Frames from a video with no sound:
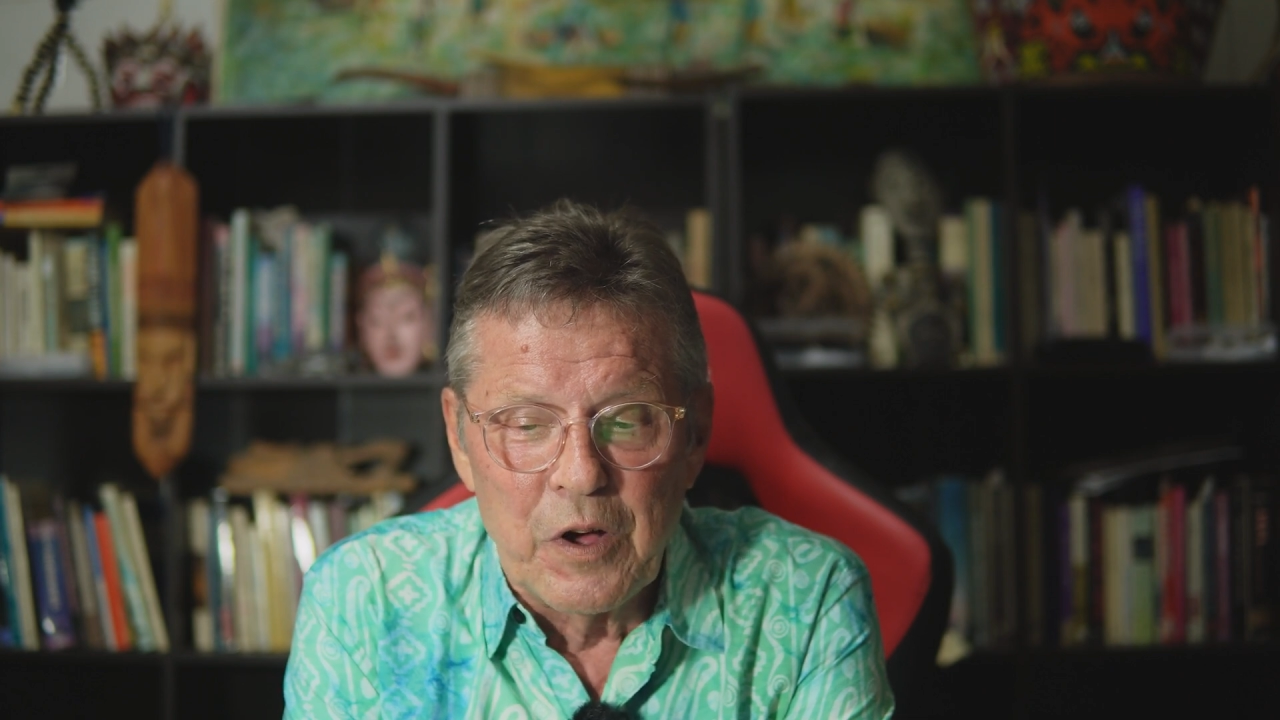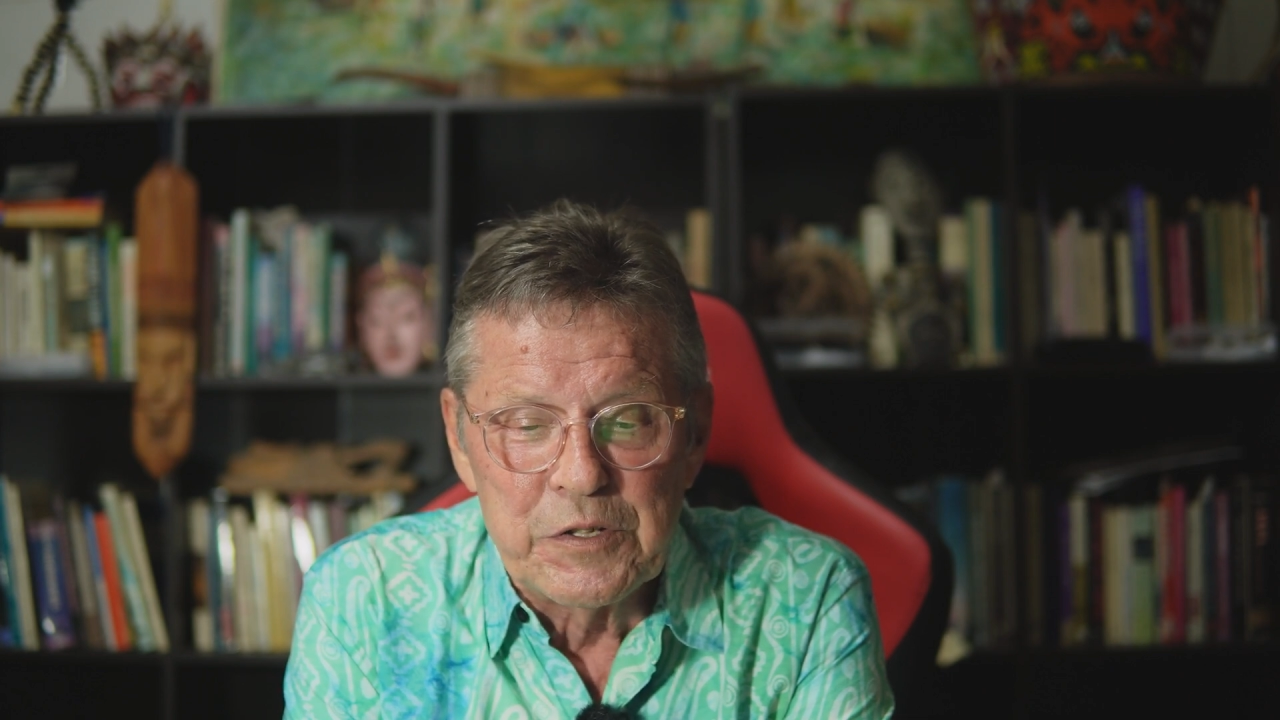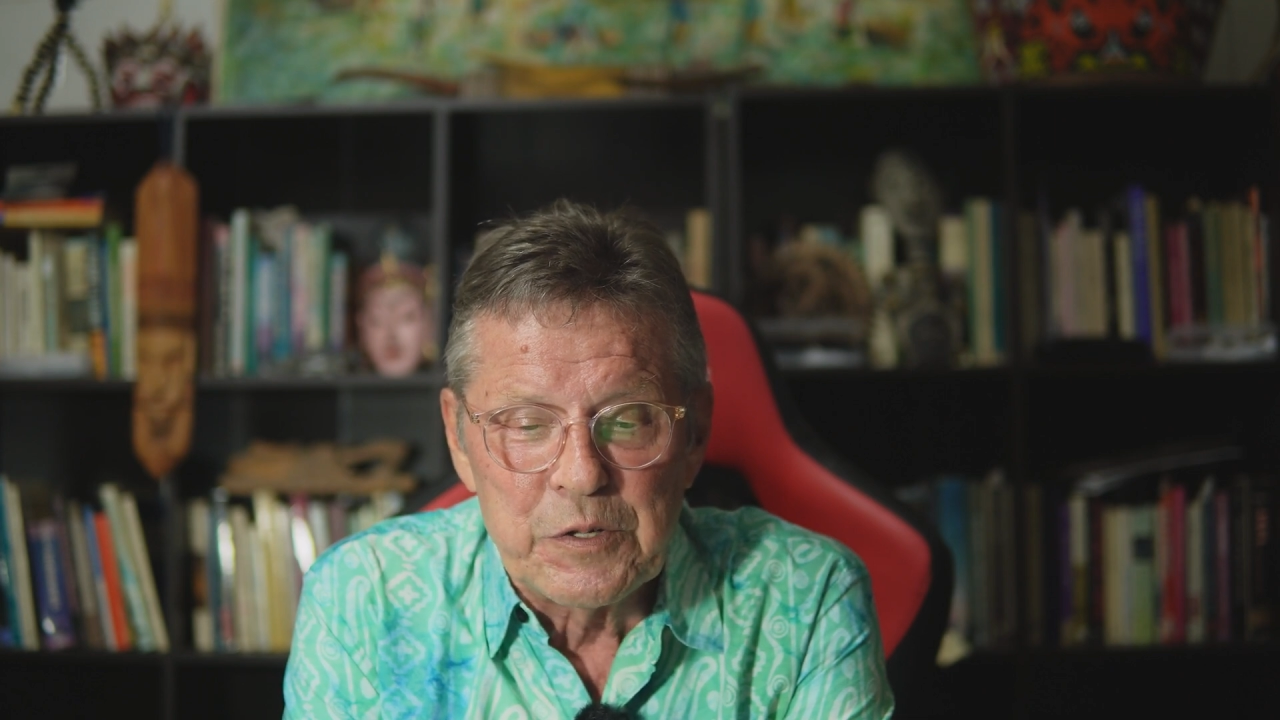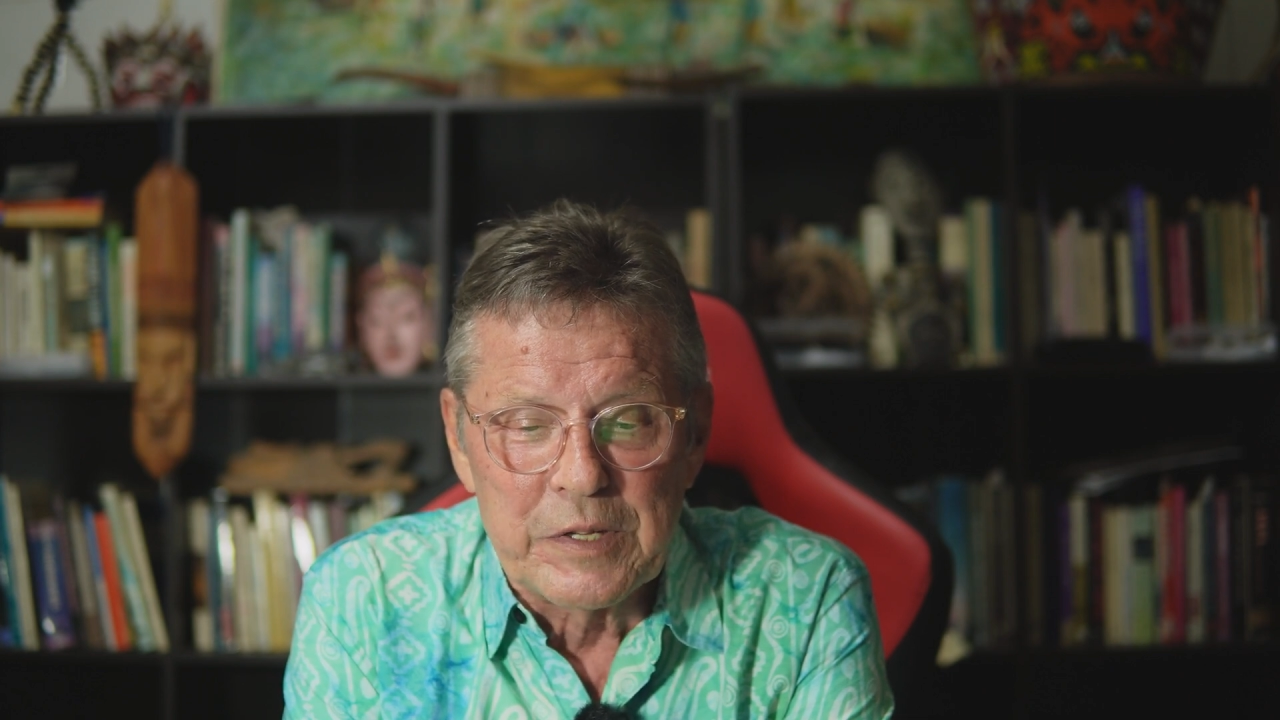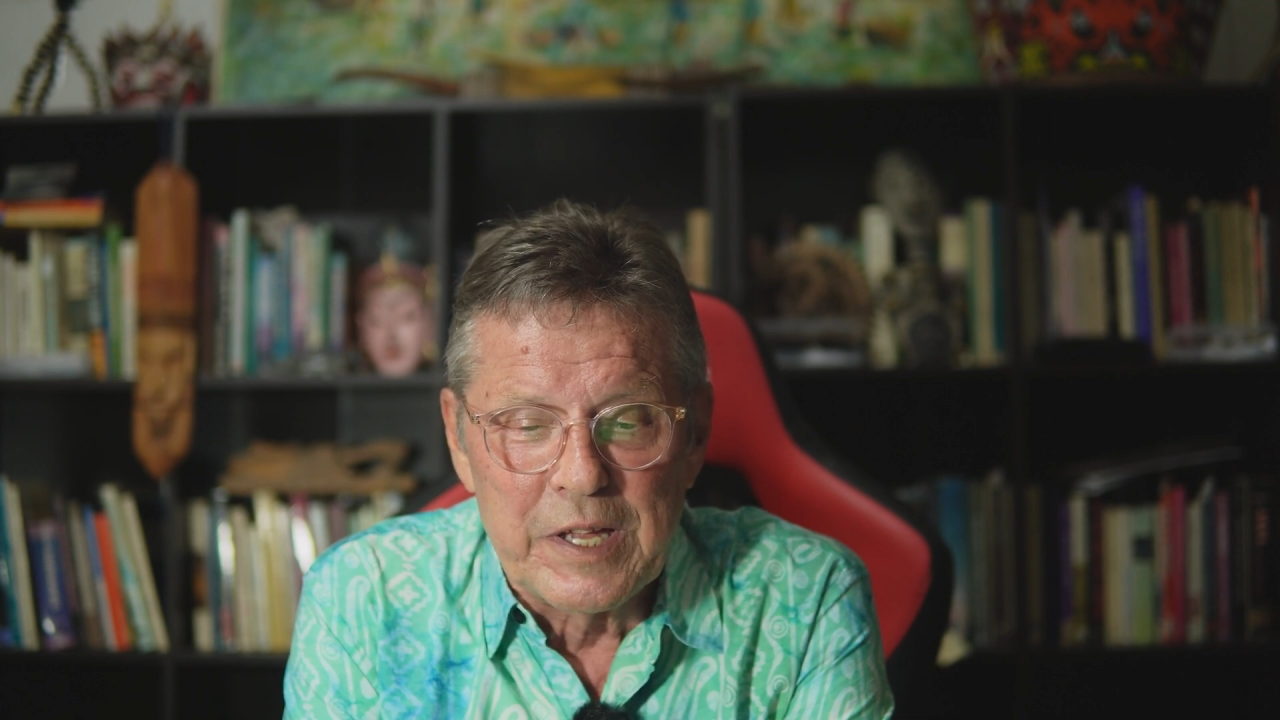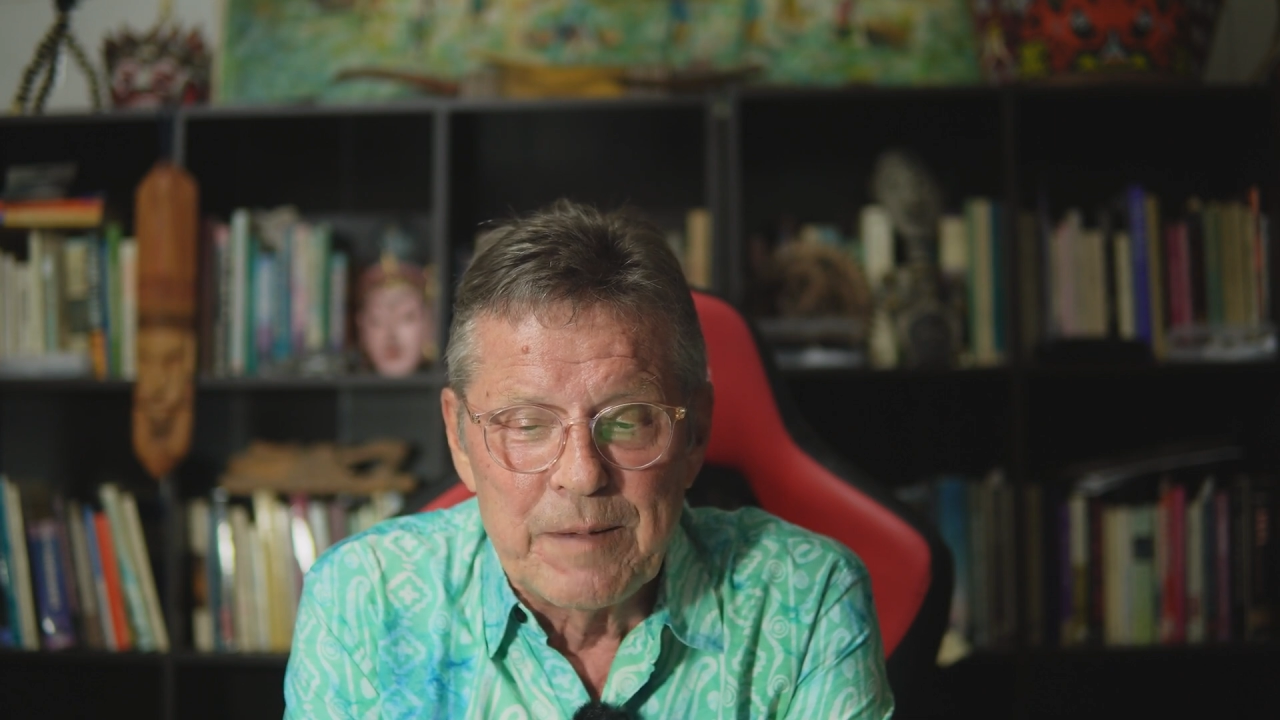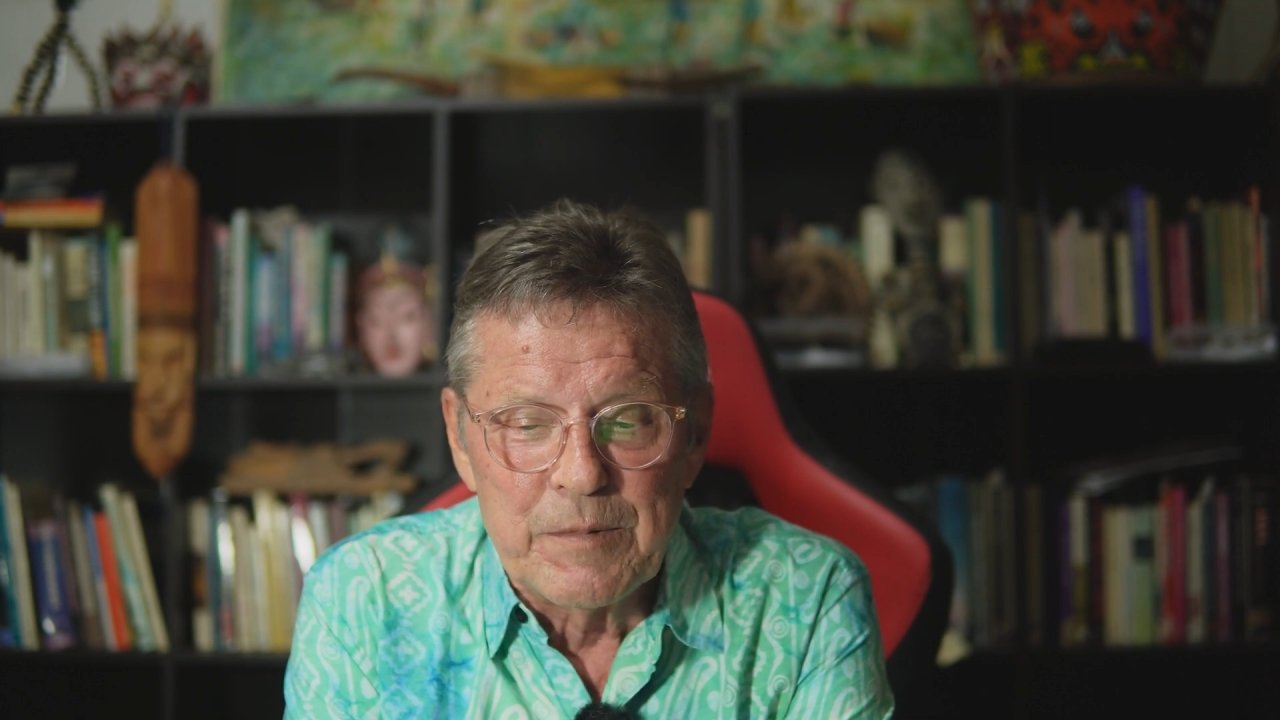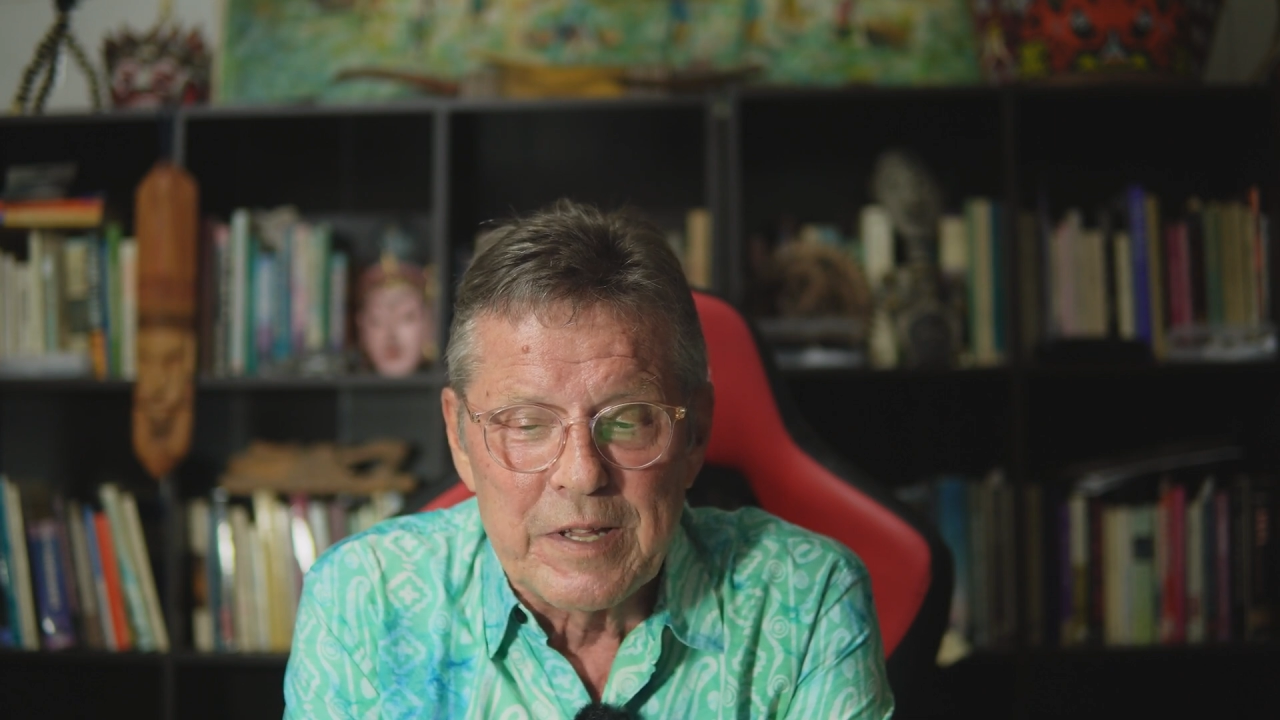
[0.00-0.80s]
also came